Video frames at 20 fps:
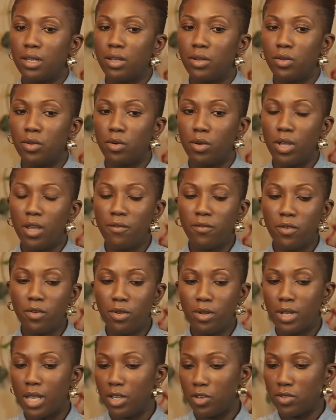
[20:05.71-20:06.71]
you know,
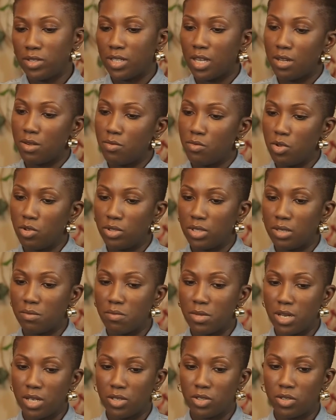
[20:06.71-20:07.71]
even like you said, music
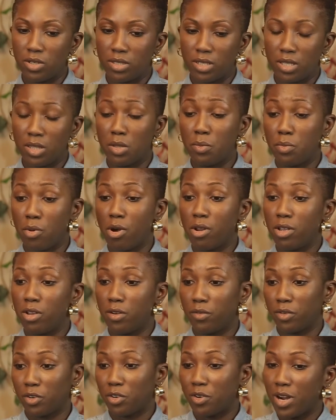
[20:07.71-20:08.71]
ministers in the body
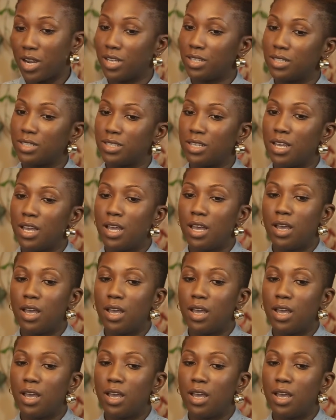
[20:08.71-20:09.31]
of Christ,